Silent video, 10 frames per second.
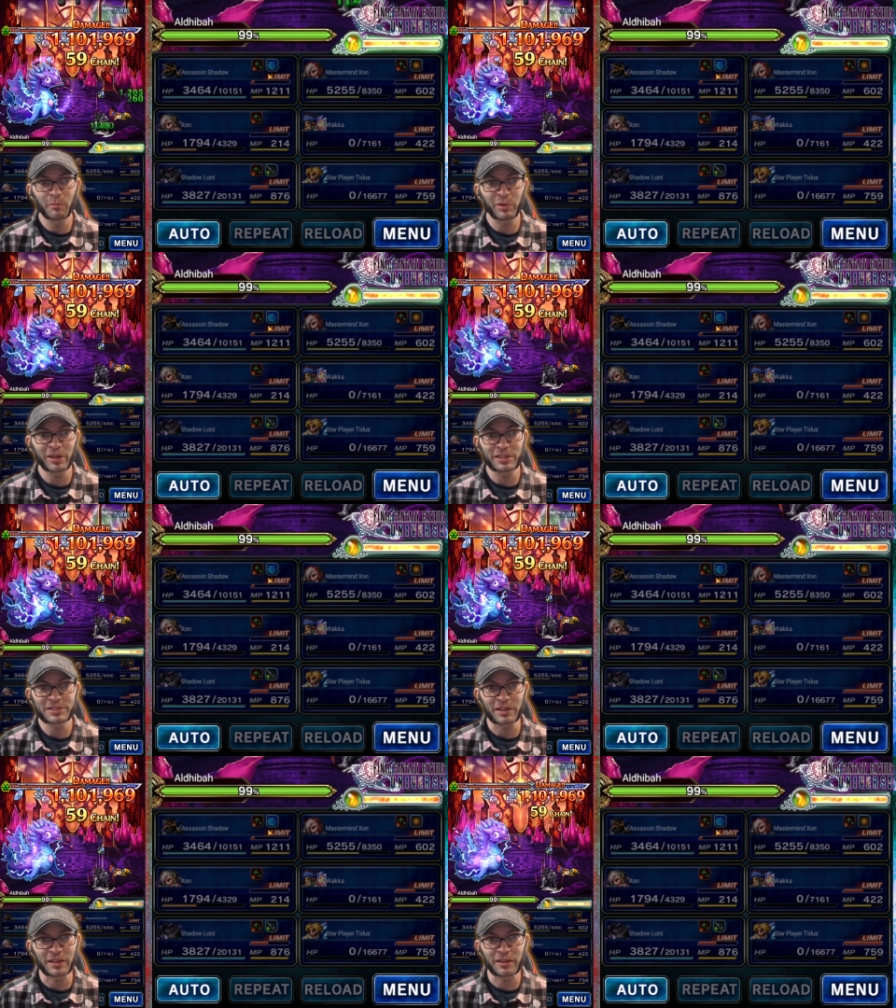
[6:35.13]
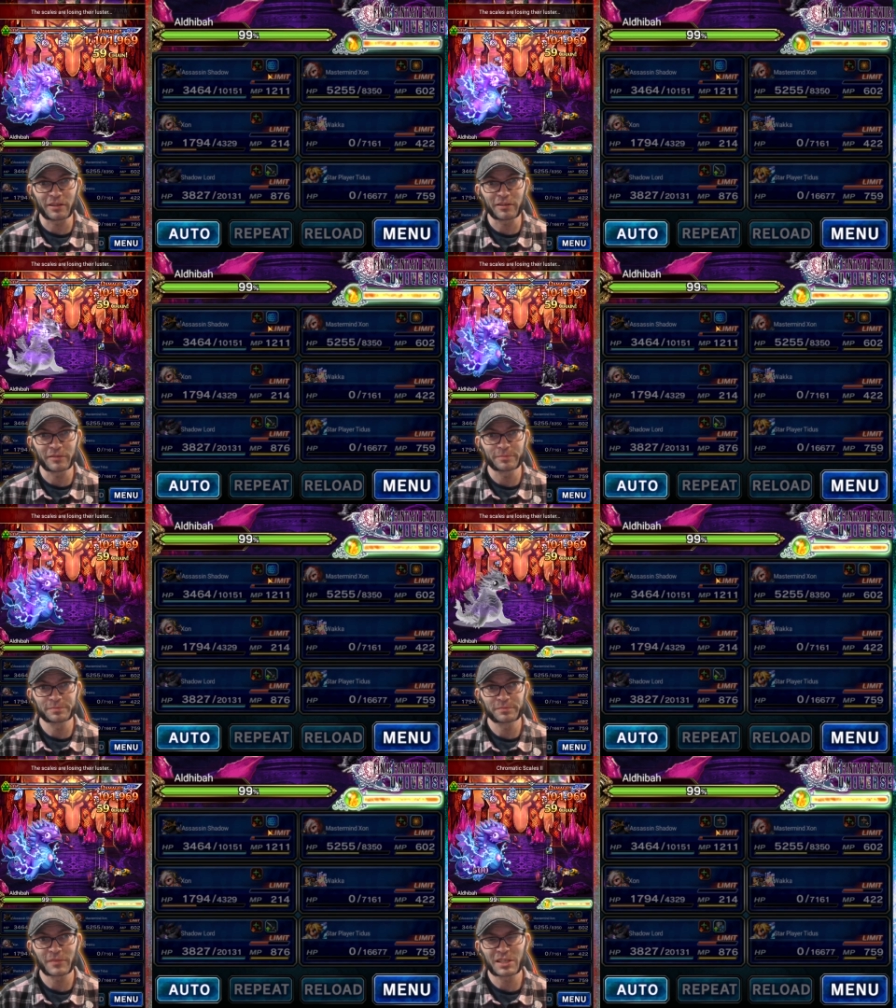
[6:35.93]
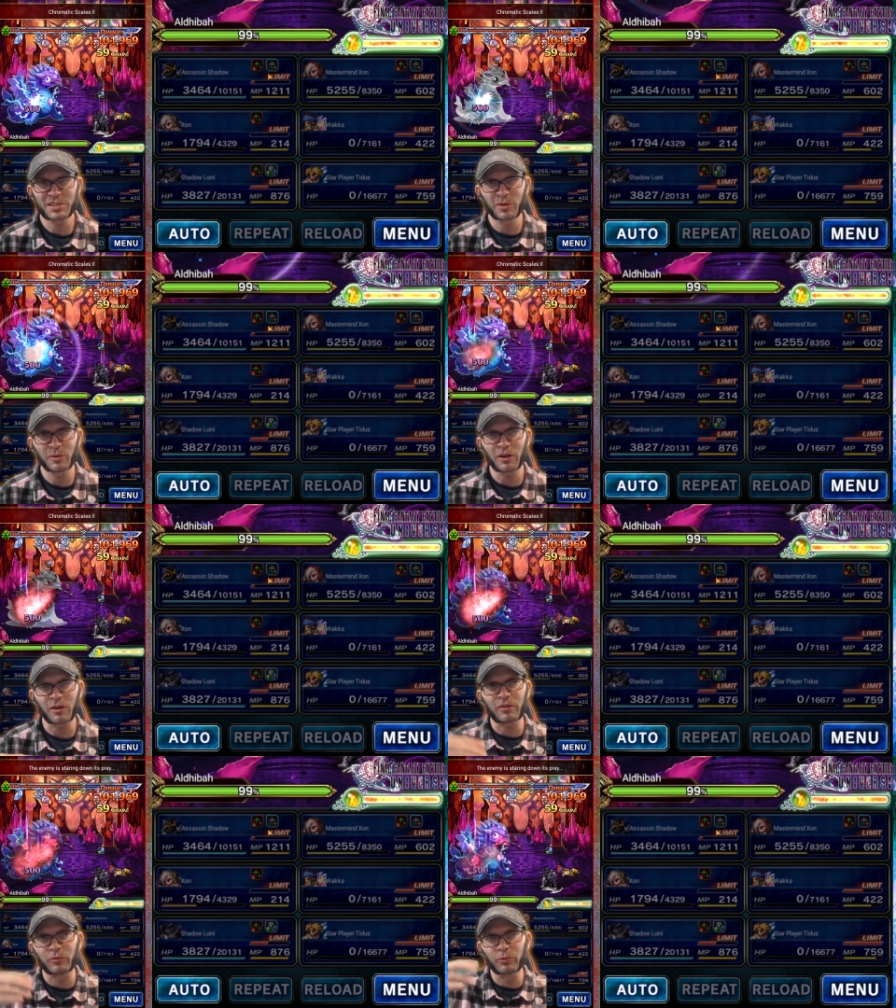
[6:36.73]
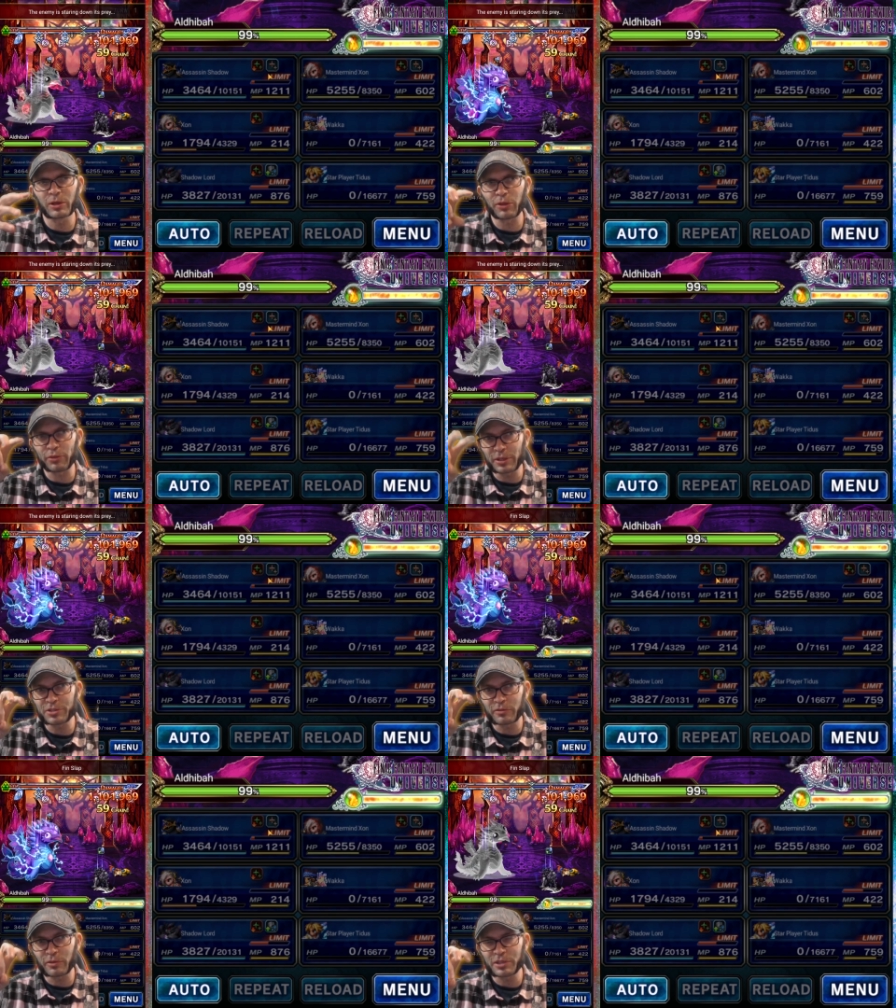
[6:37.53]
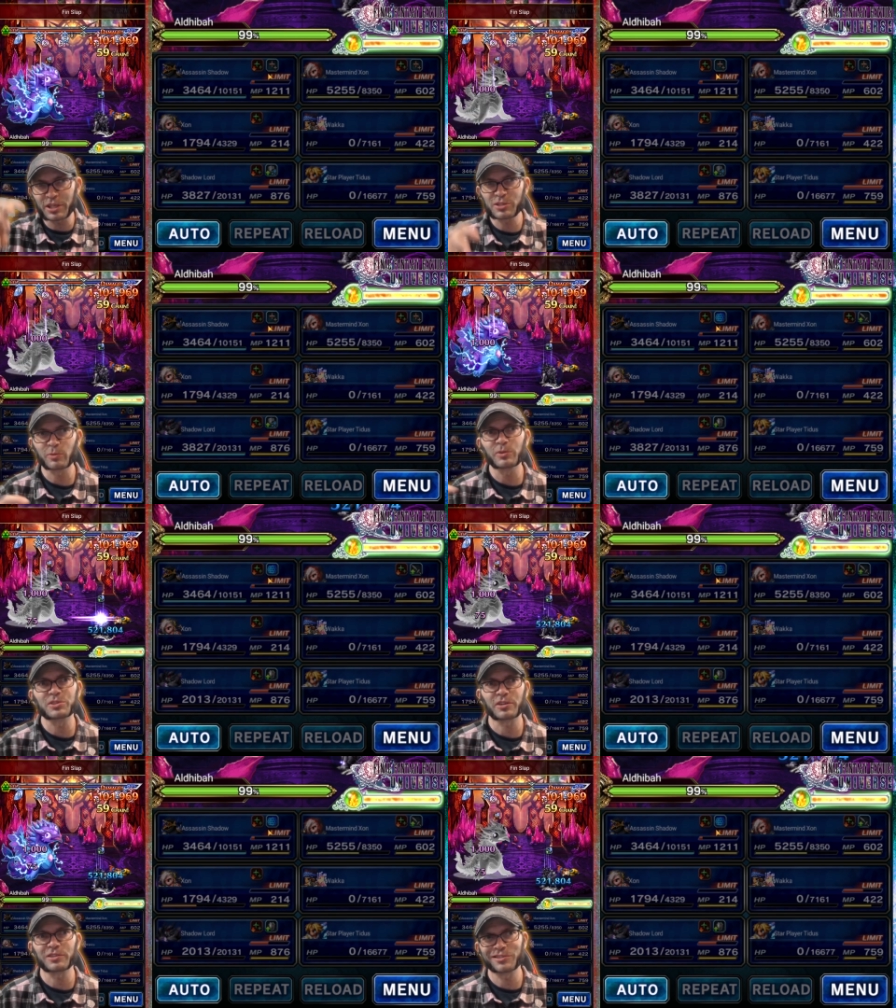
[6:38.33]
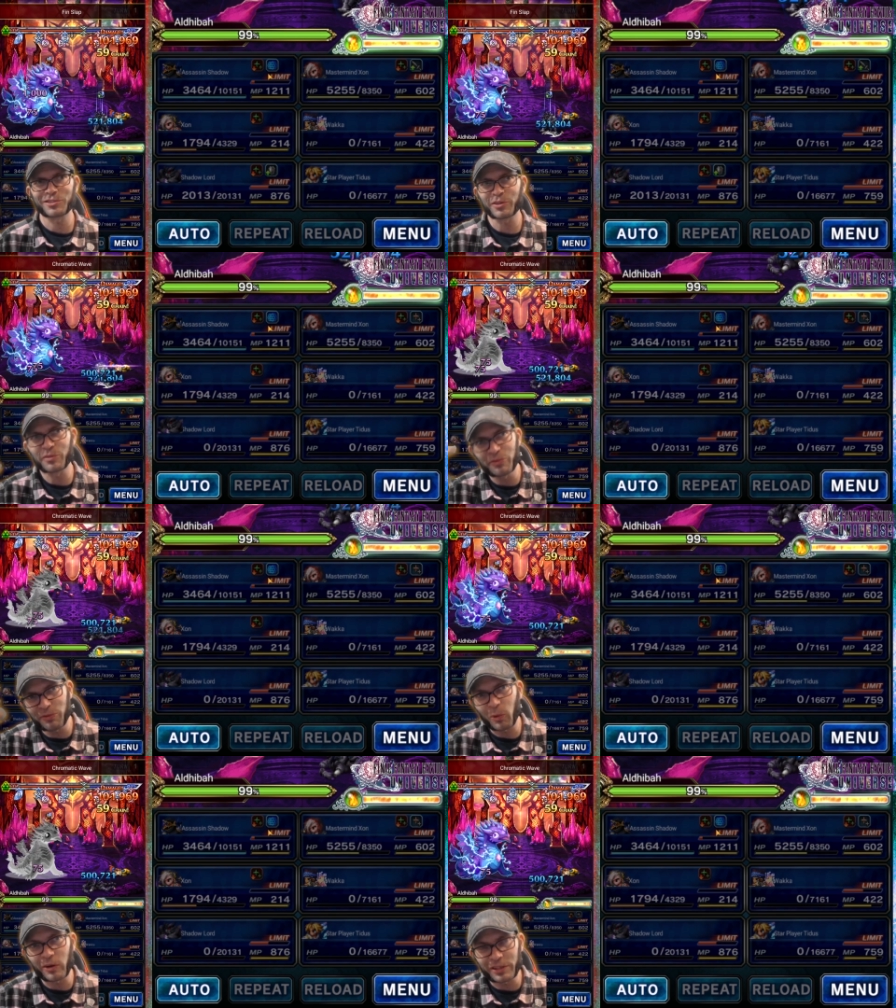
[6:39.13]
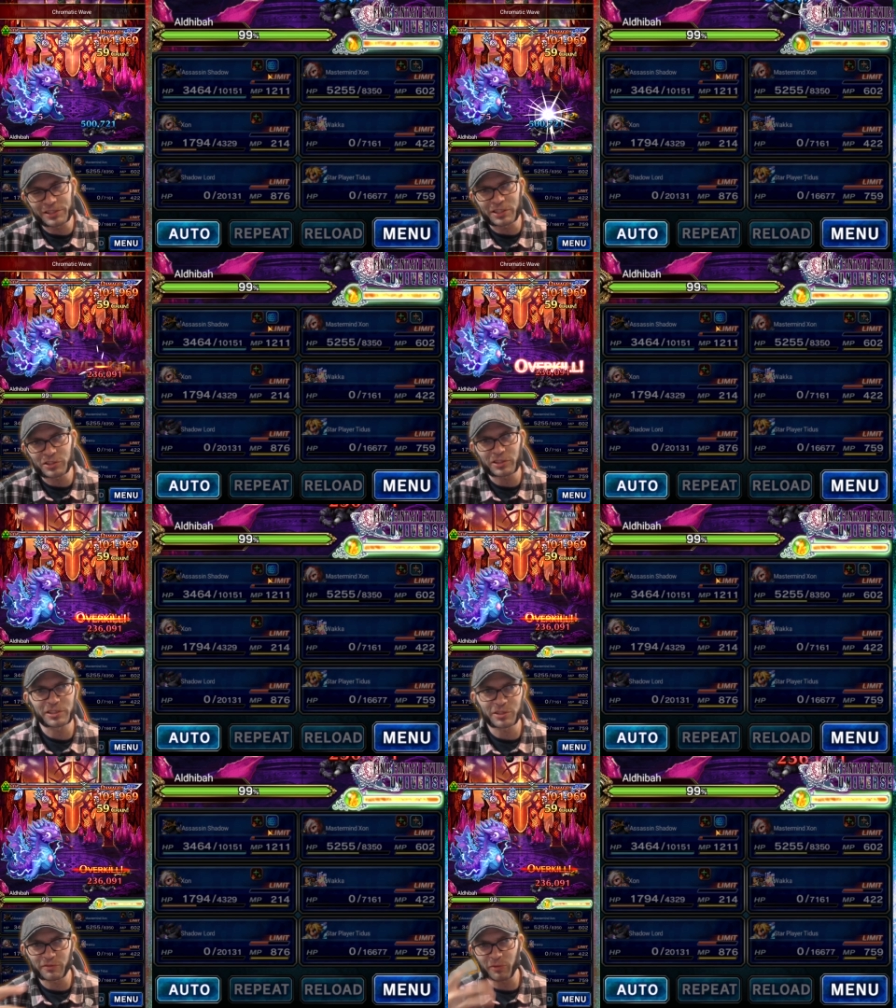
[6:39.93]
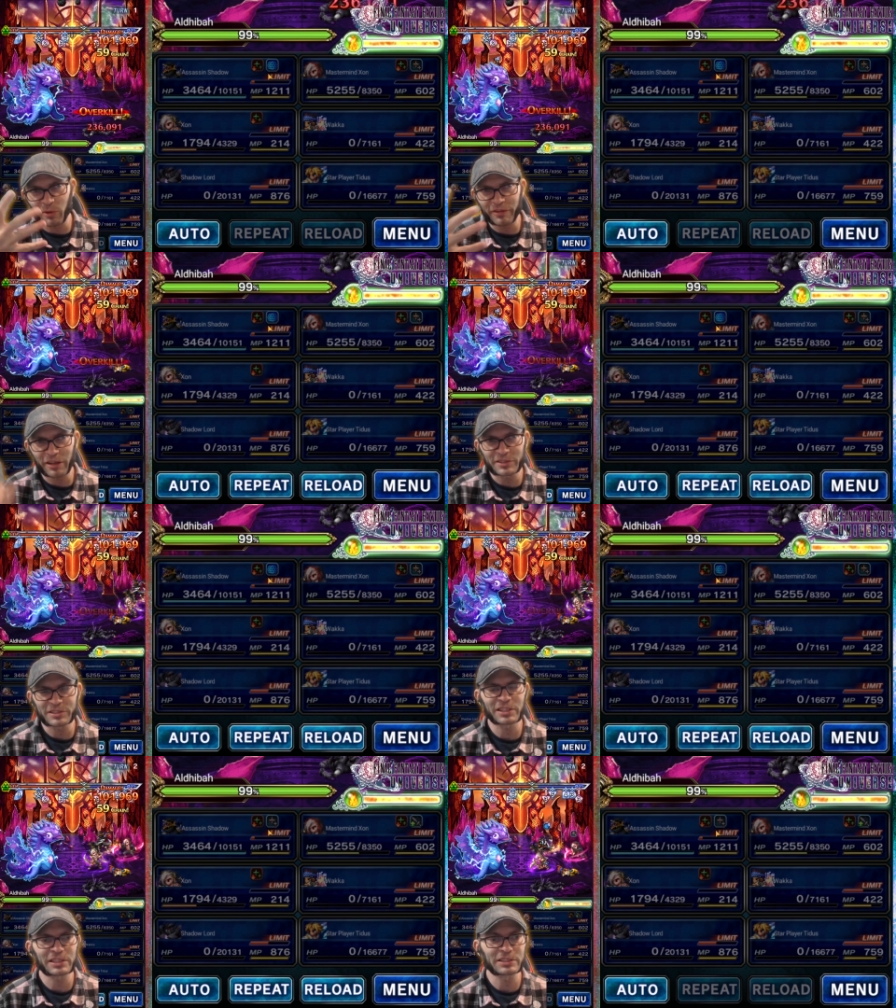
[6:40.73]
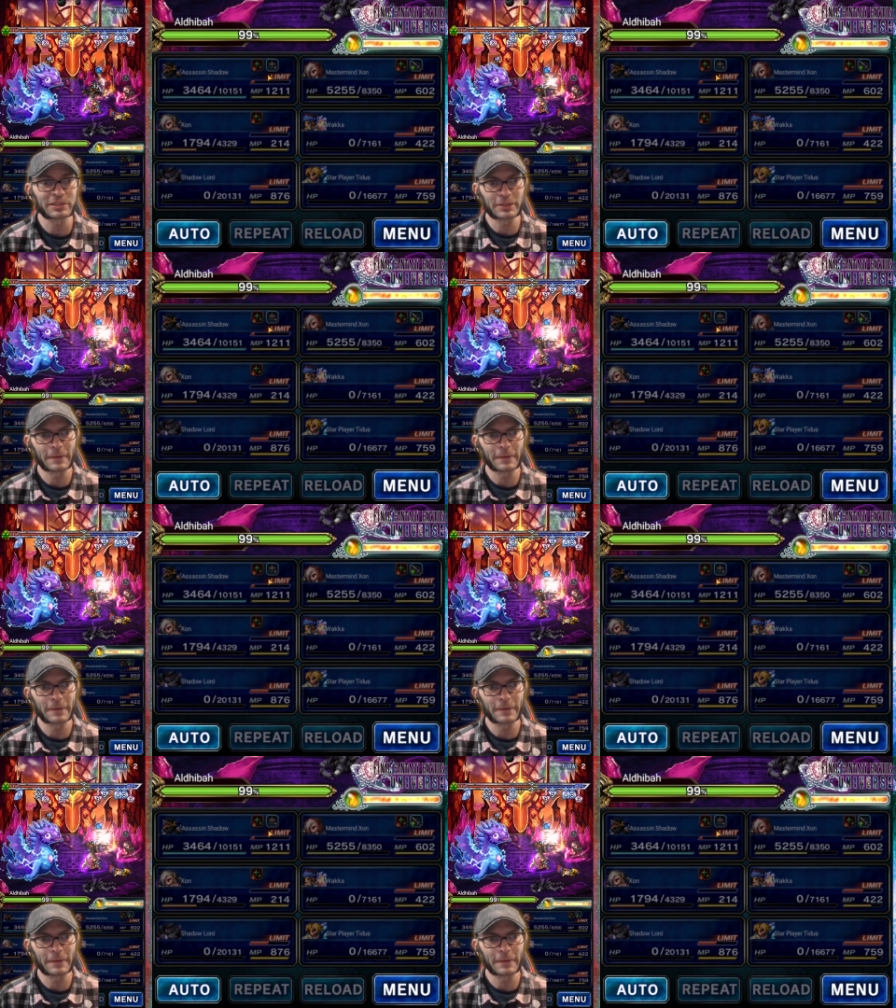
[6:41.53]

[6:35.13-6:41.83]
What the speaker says: But, so our real 3-turn rotation will start to turn 4, essentially. Turn 4, 5, and 6.